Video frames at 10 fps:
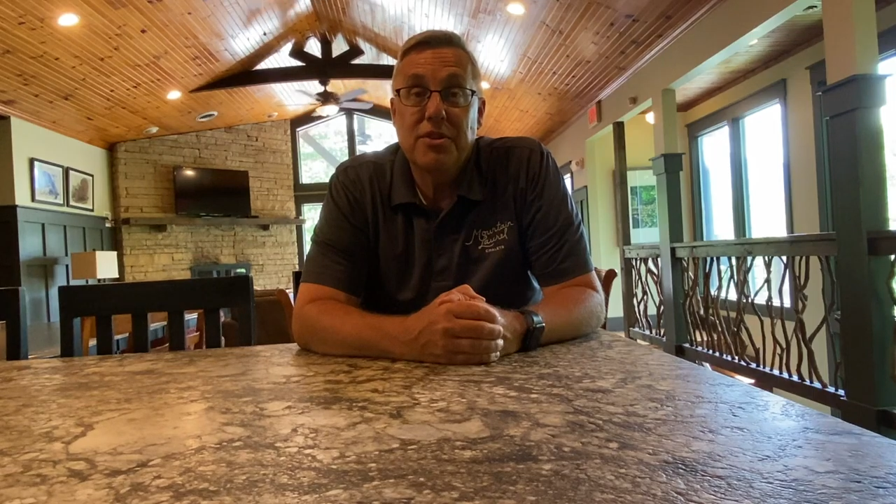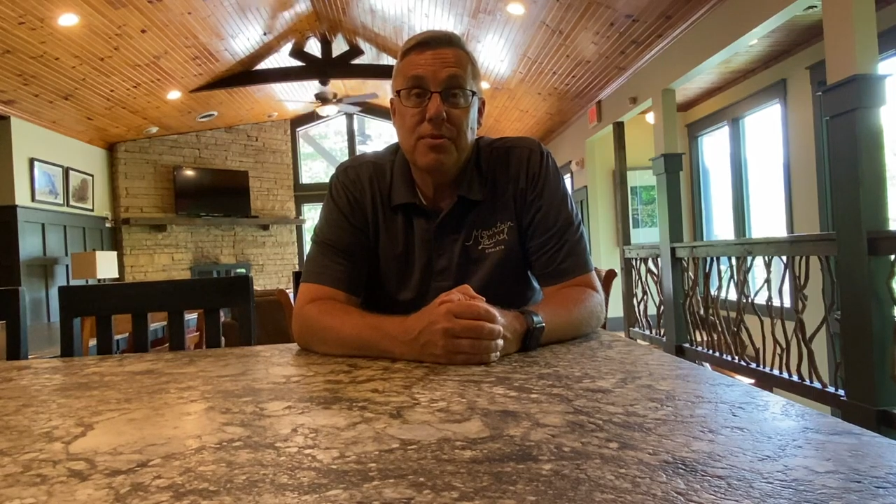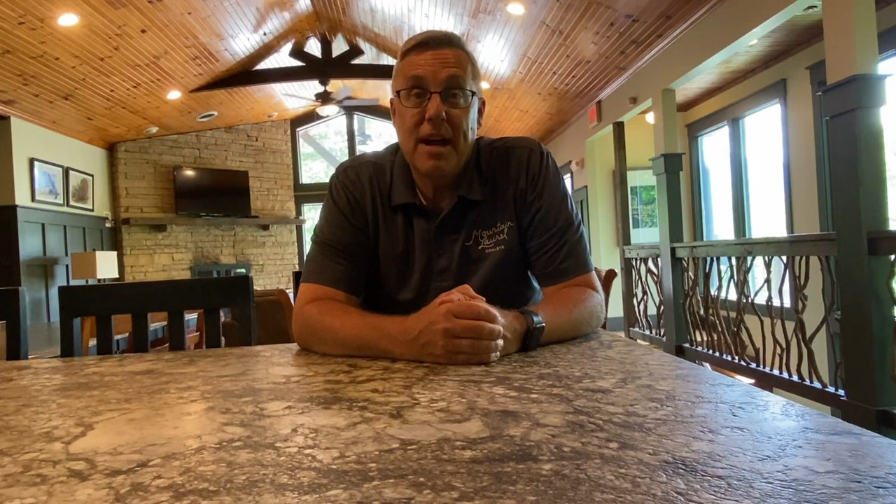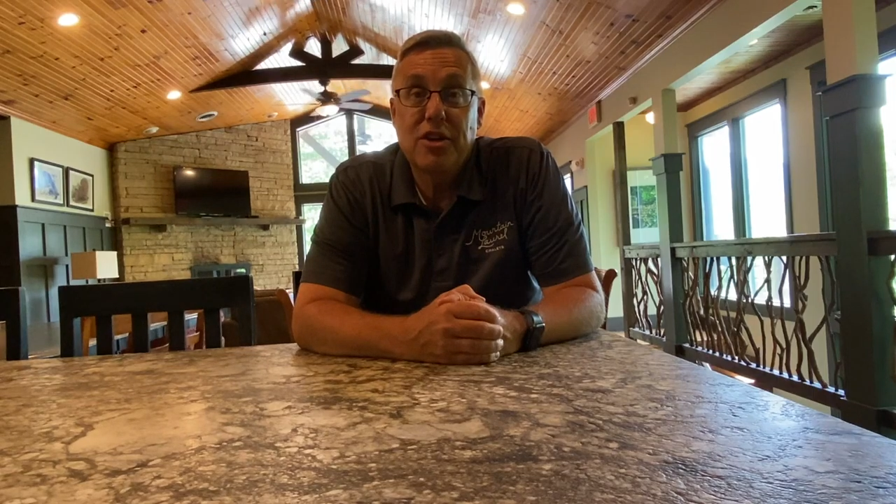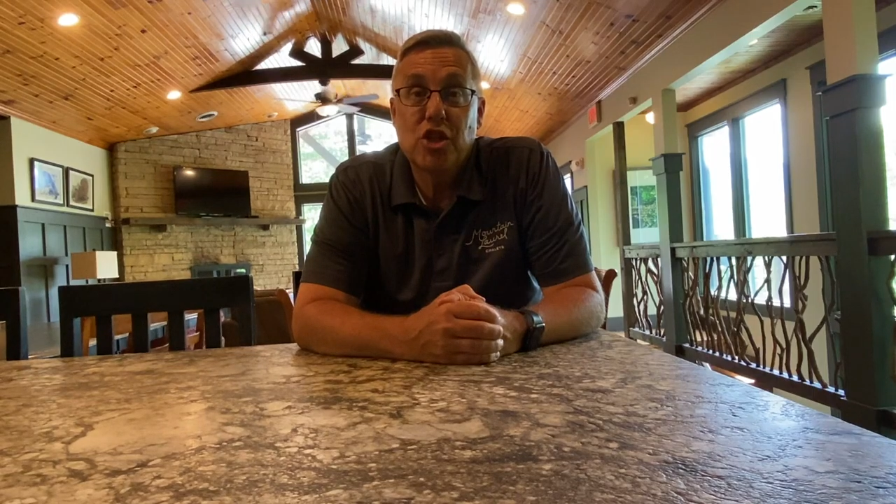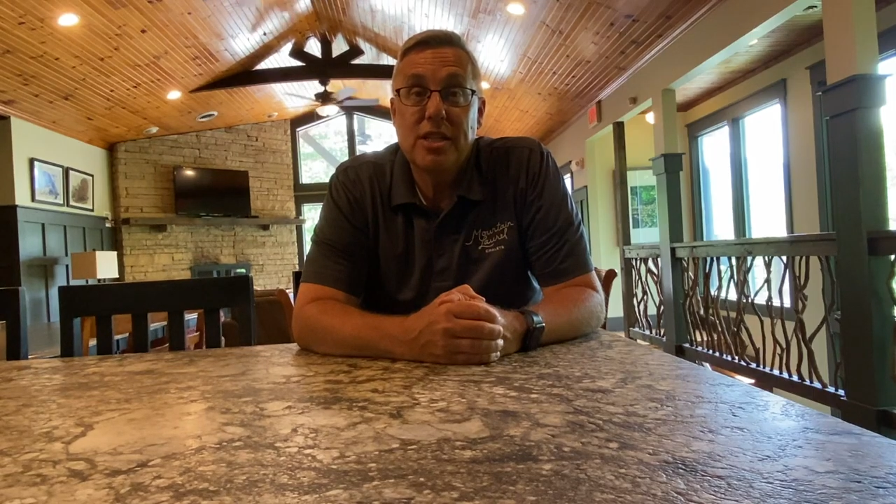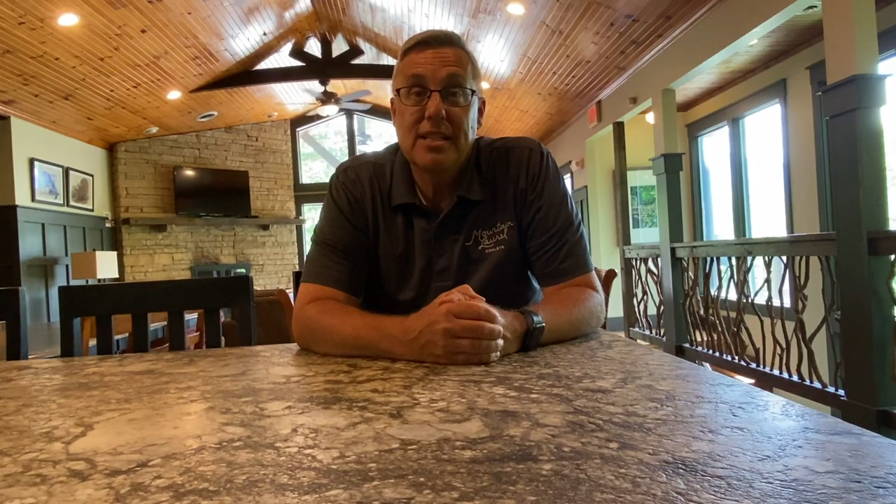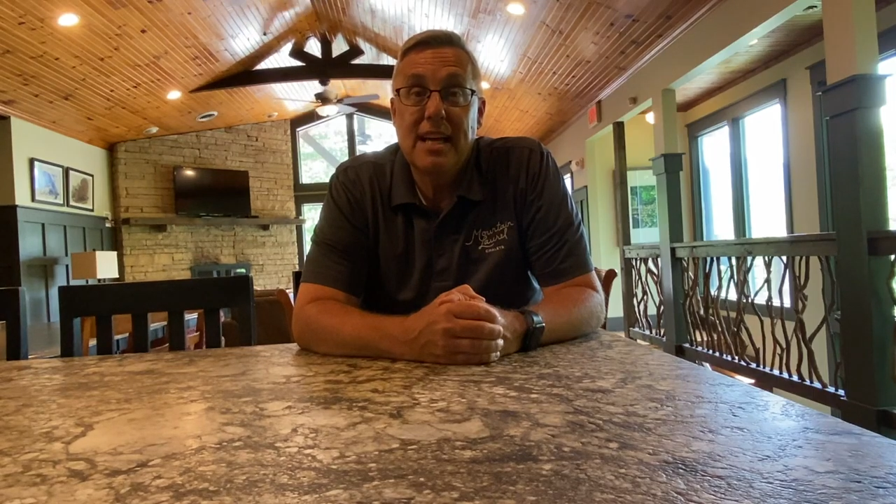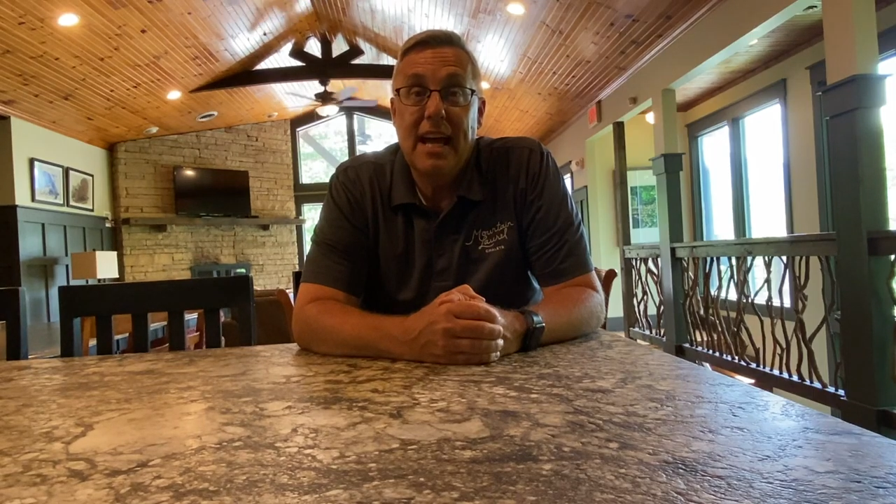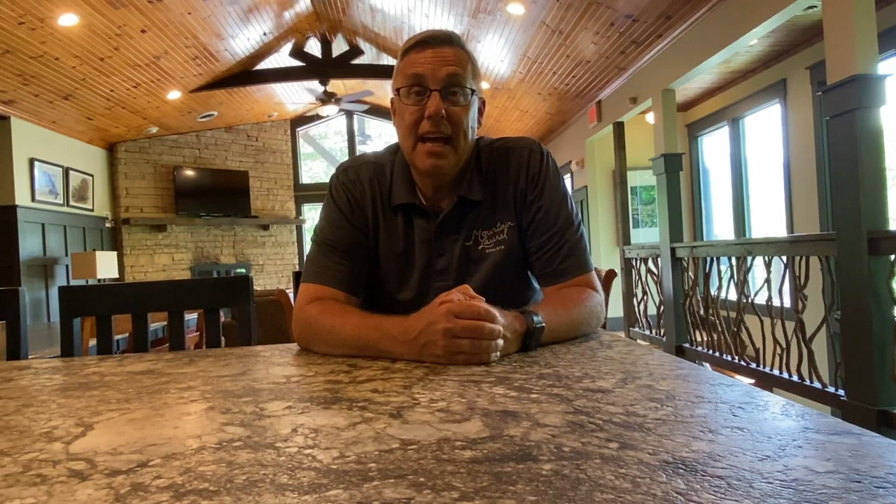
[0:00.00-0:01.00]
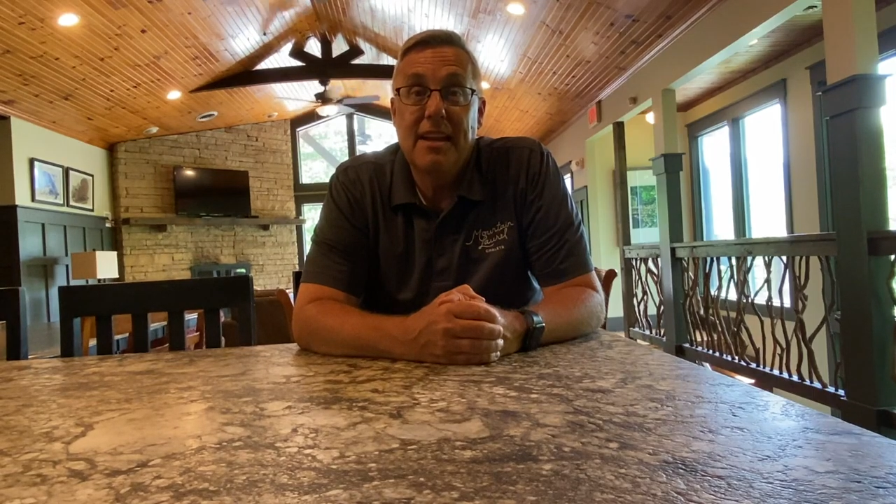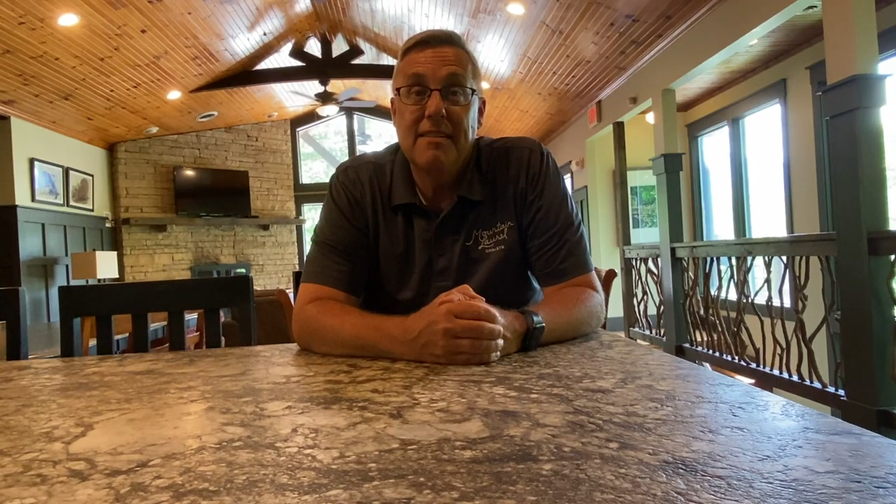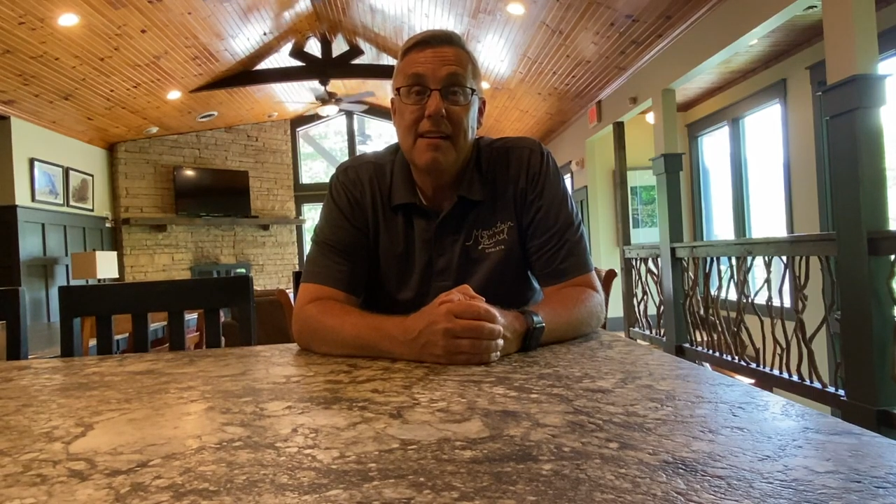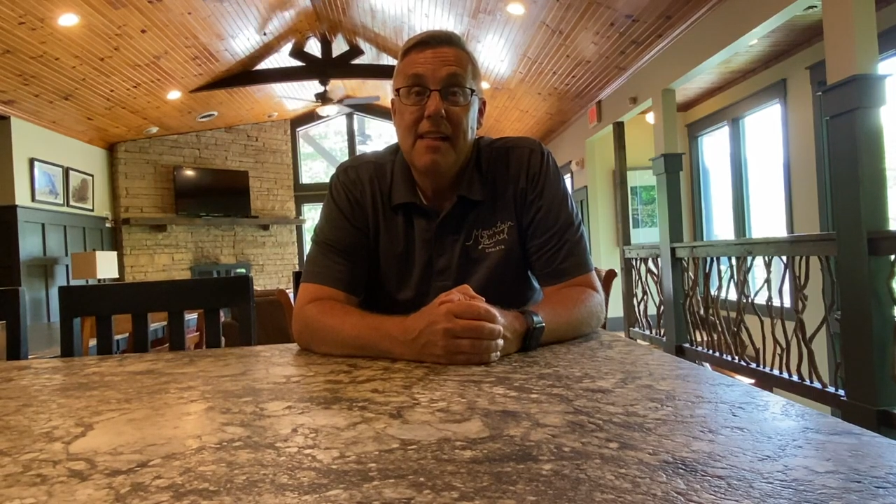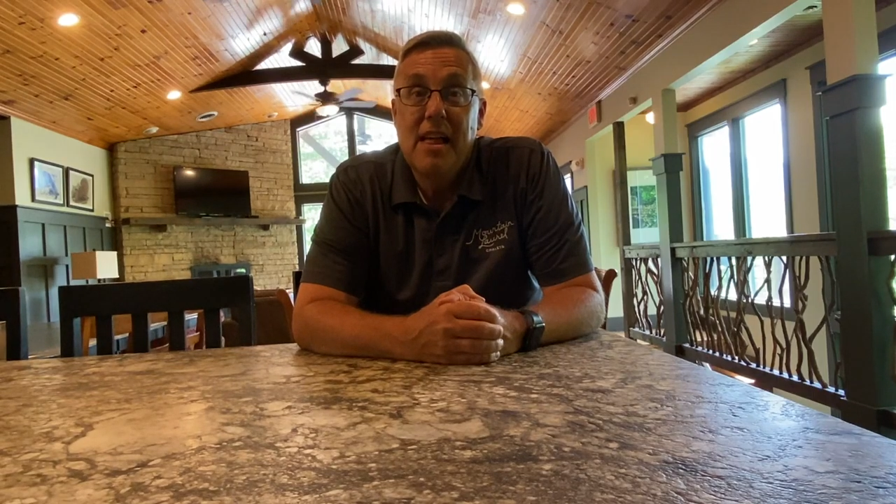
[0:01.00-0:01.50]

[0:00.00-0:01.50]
direction and